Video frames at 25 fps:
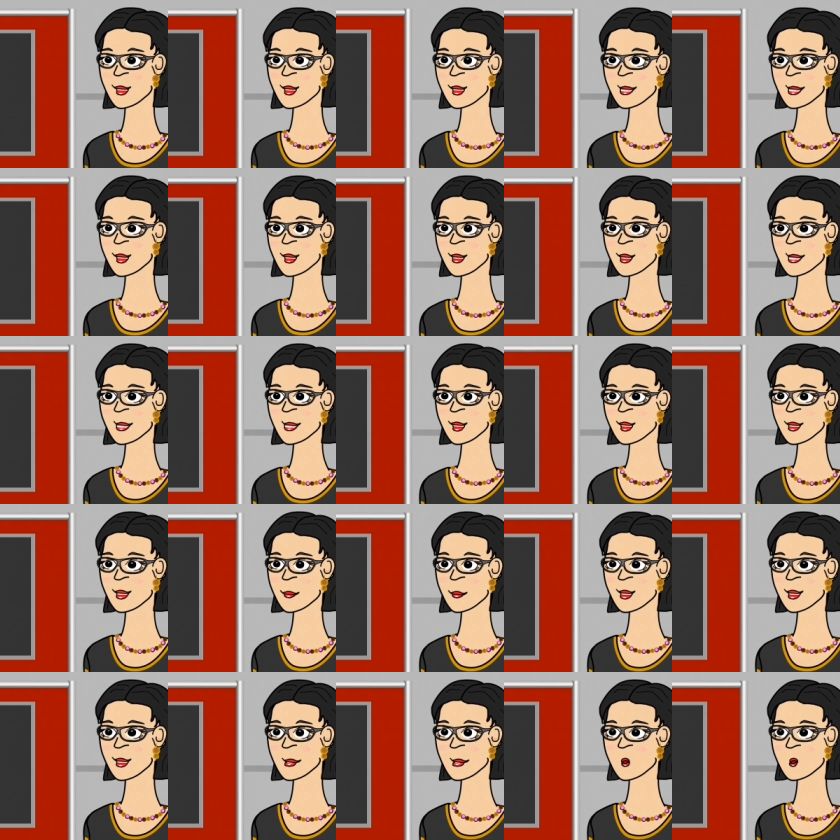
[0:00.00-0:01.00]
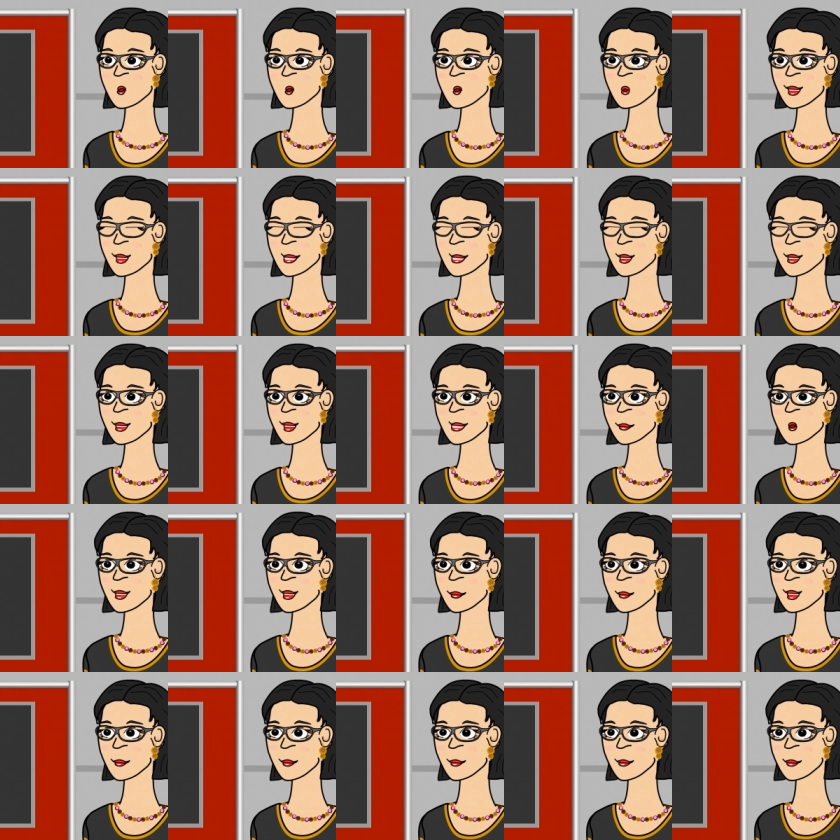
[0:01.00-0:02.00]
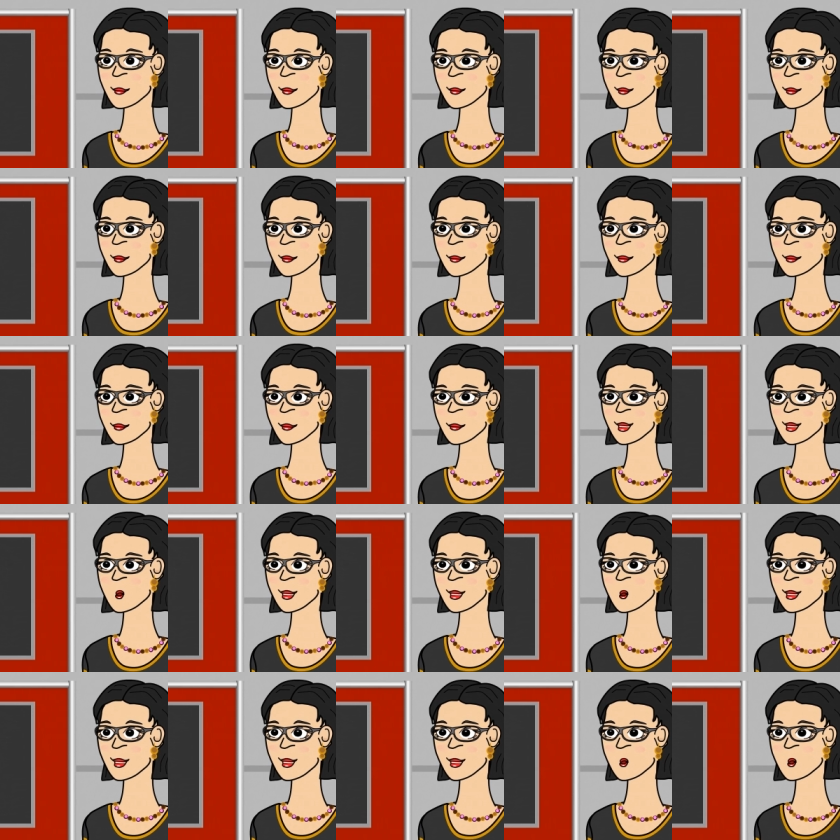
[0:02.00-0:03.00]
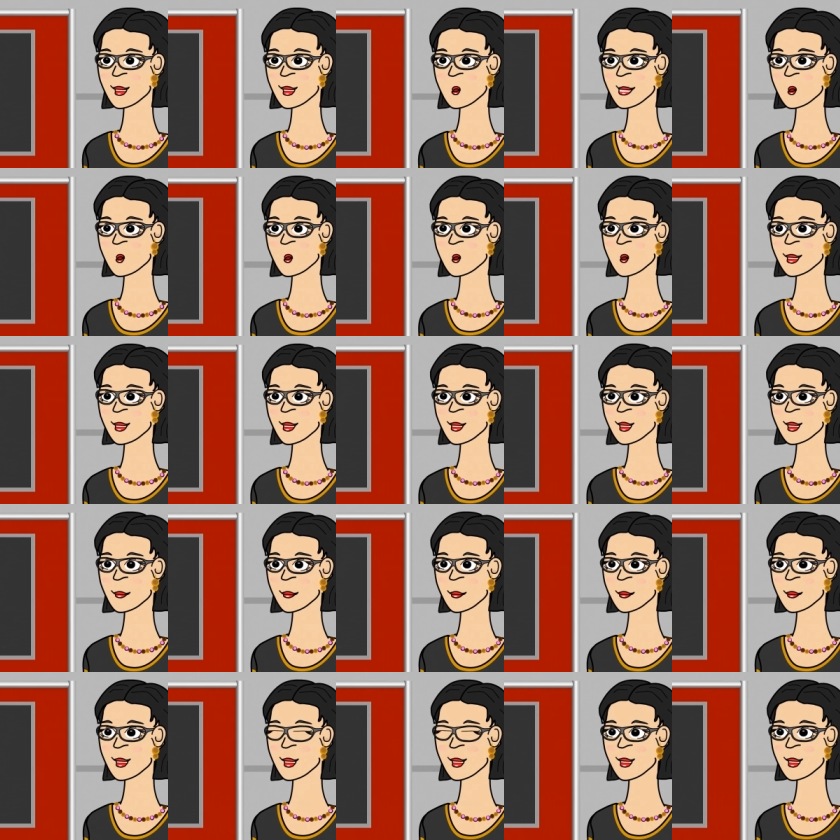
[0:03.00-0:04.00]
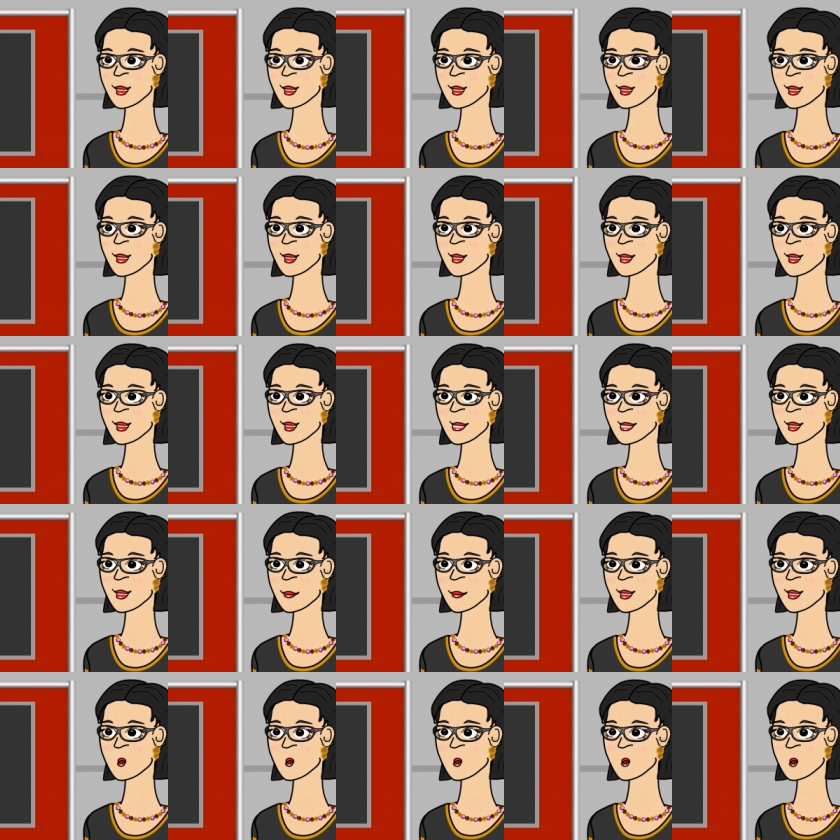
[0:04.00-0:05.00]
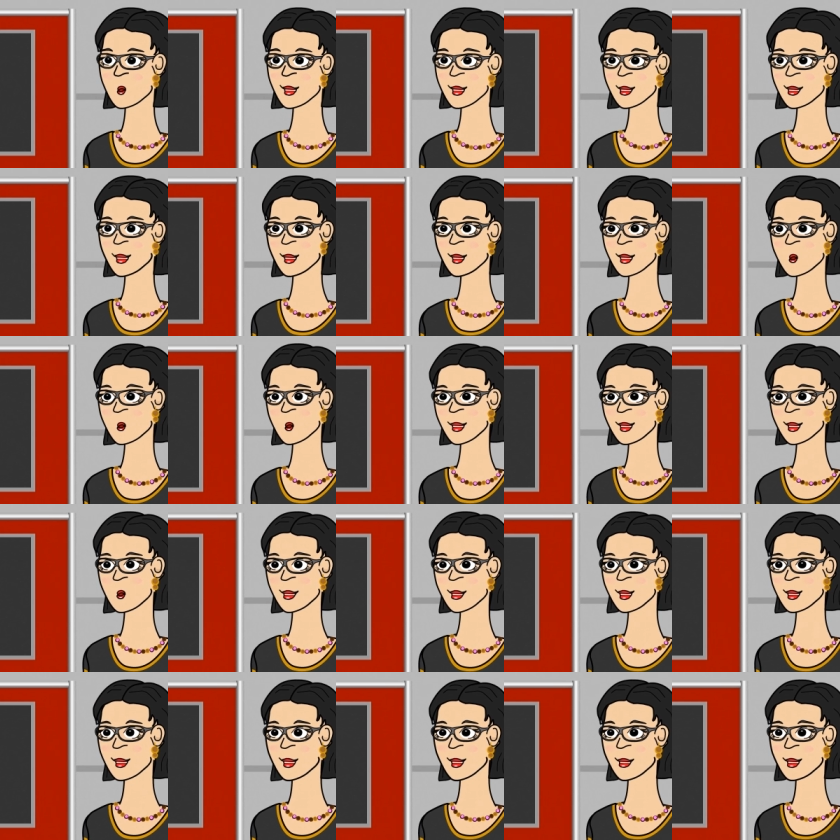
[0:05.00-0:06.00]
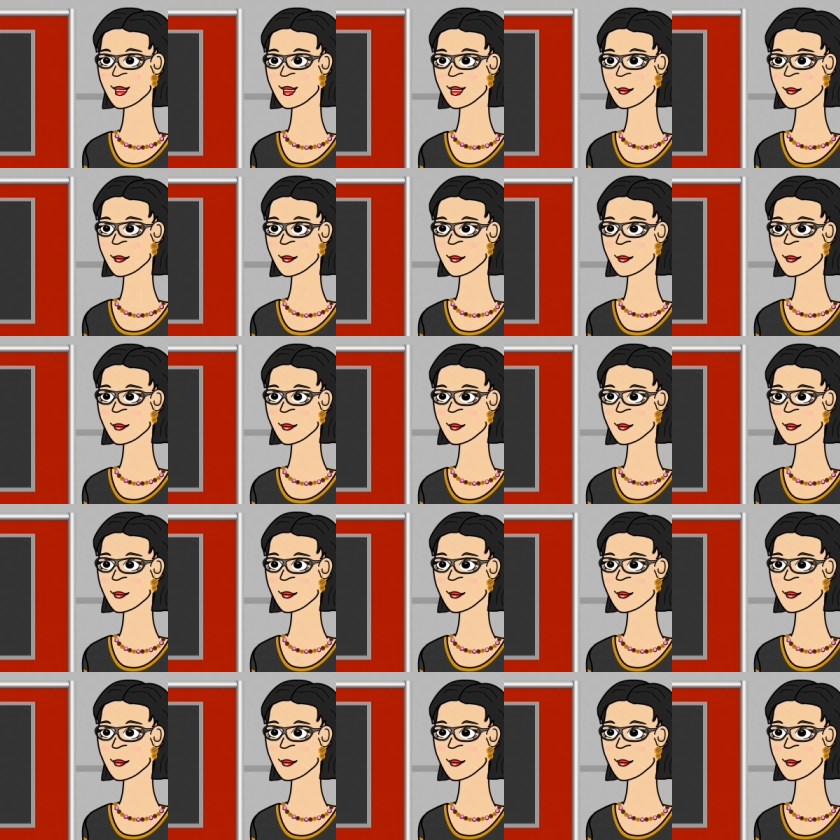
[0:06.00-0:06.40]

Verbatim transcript: Say I have a plastic foil, maybe food packaging, and I want to print pictures on it.